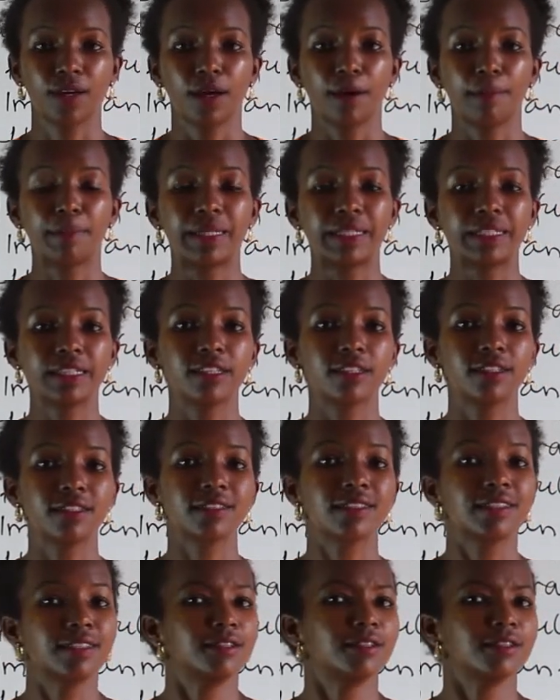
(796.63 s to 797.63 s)
but it
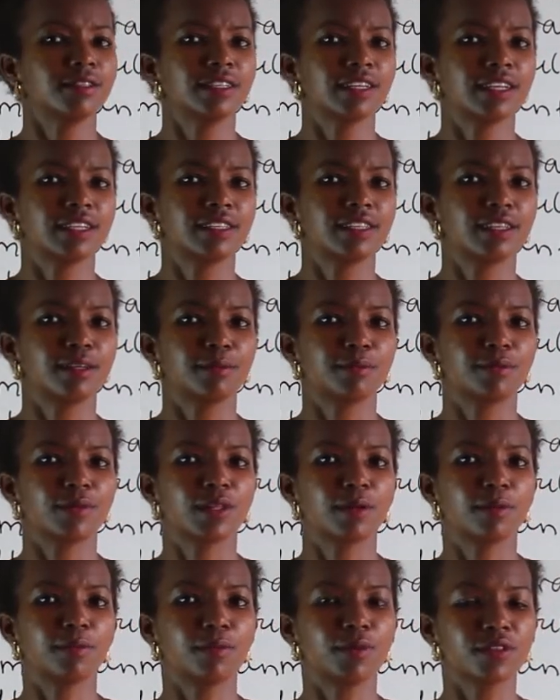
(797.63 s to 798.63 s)
cannot get them.
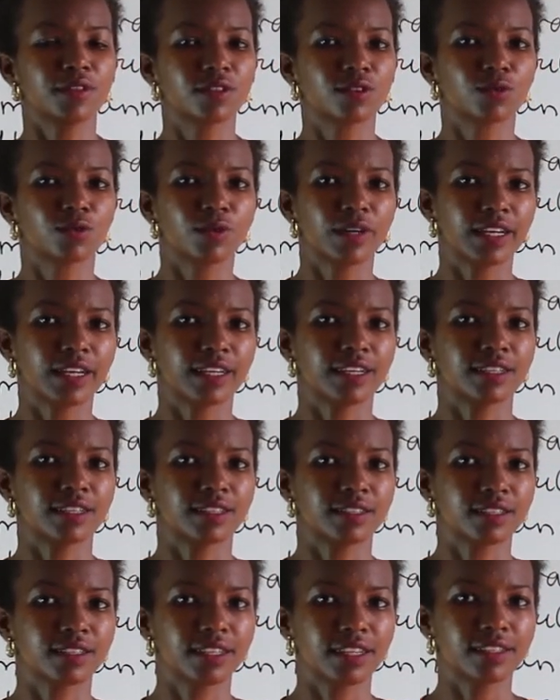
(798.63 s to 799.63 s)
The most way
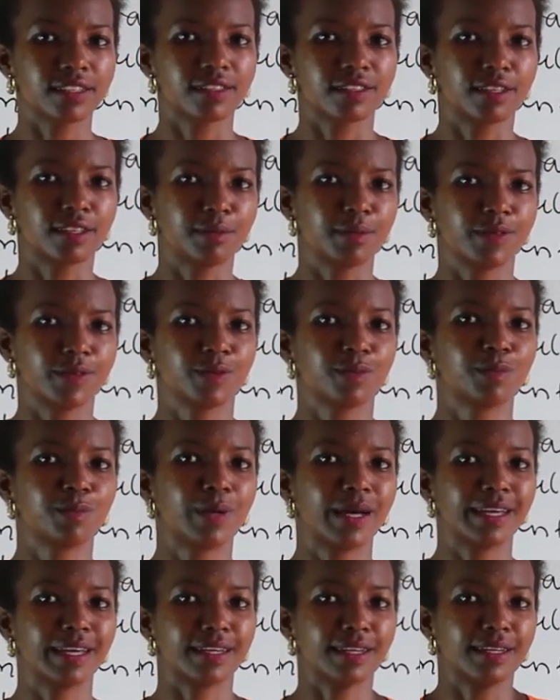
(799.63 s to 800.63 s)
it gets them
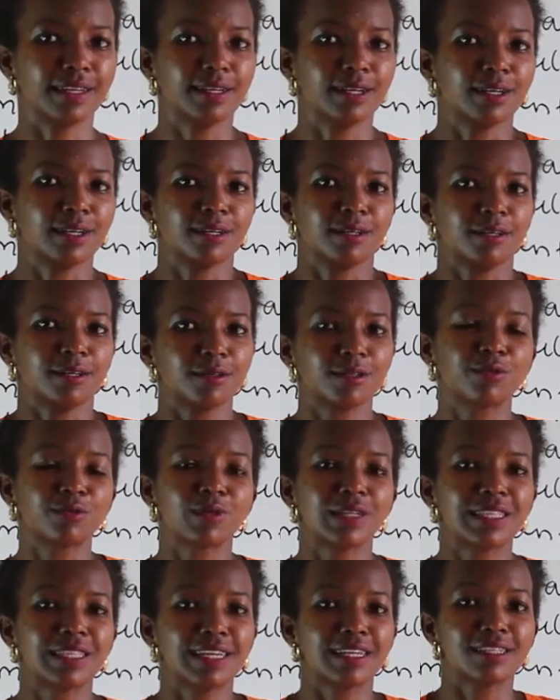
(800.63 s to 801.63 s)
is
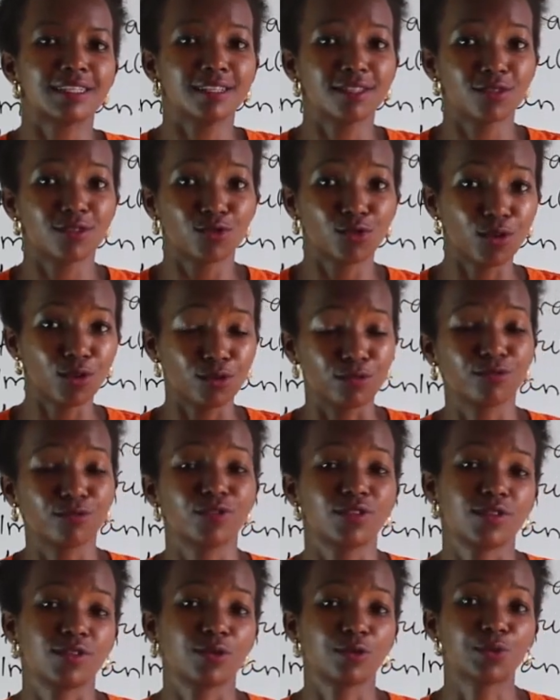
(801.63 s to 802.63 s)
when they're
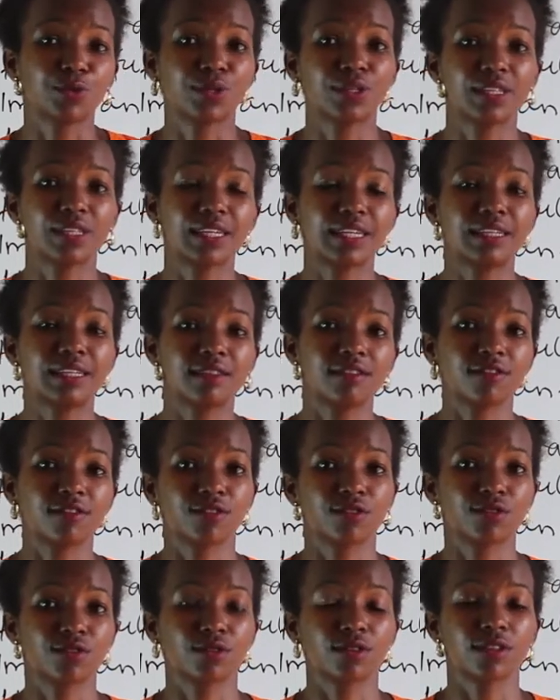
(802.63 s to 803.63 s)
dissolved within the
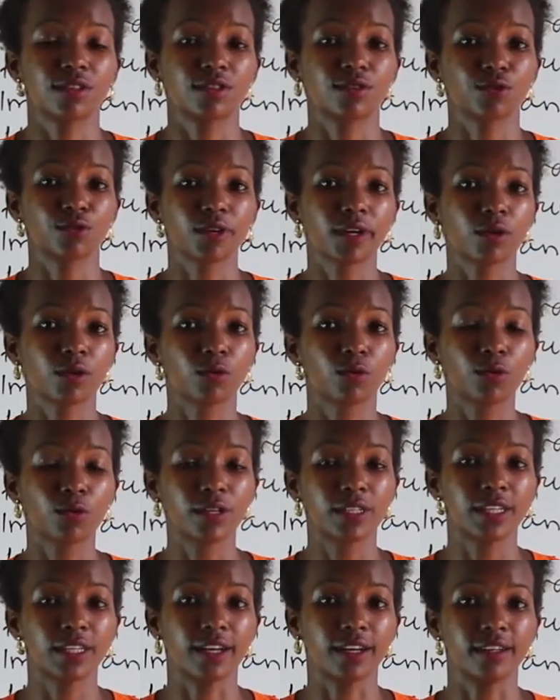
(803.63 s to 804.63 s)
soil
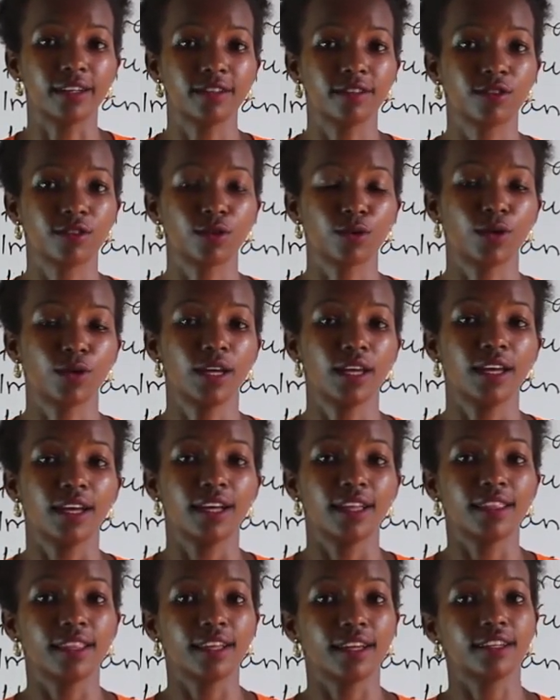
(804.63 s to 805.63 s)
water. So
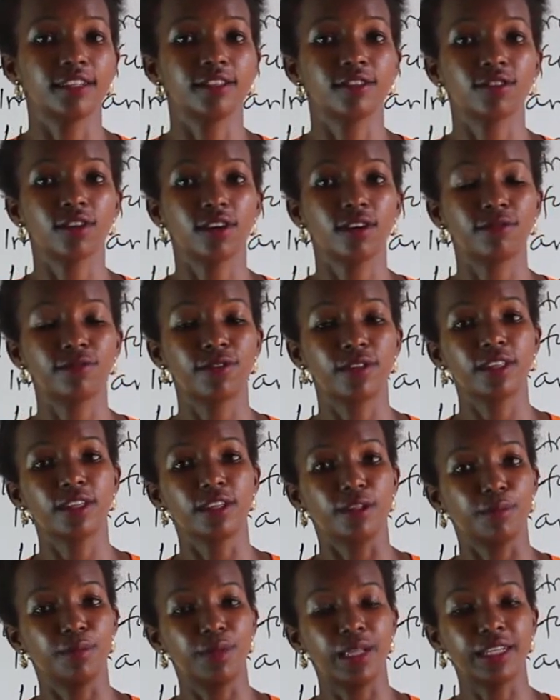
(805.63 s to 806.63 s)
they're dissolved and then
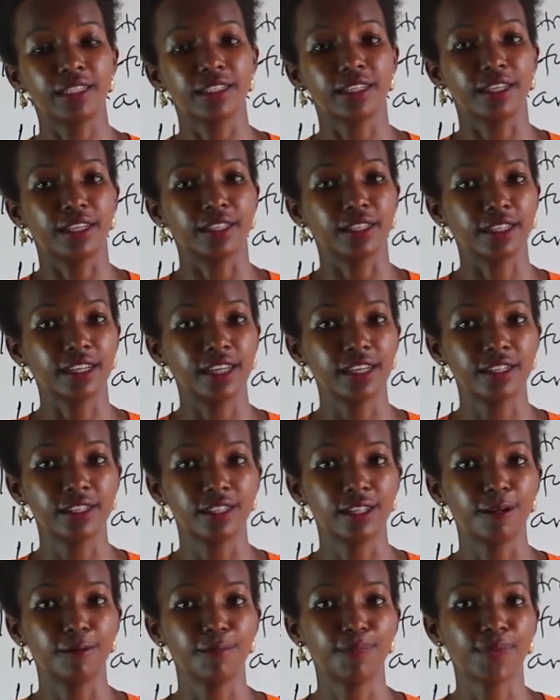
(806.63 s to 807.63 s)
the plant can get
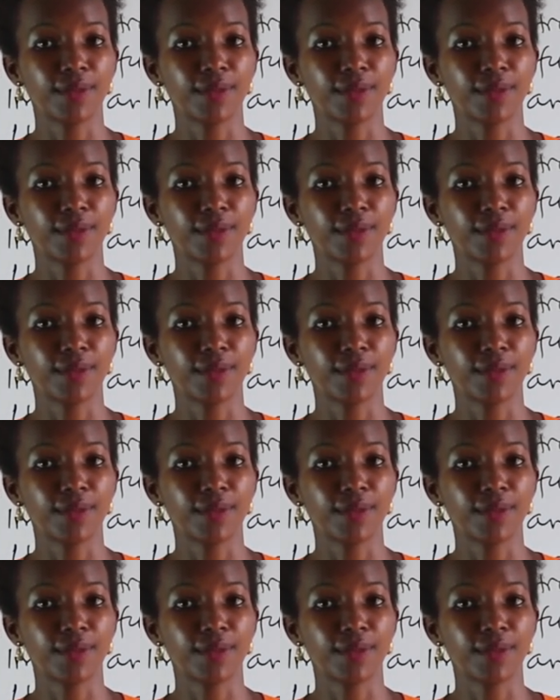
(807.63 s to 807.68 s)
them,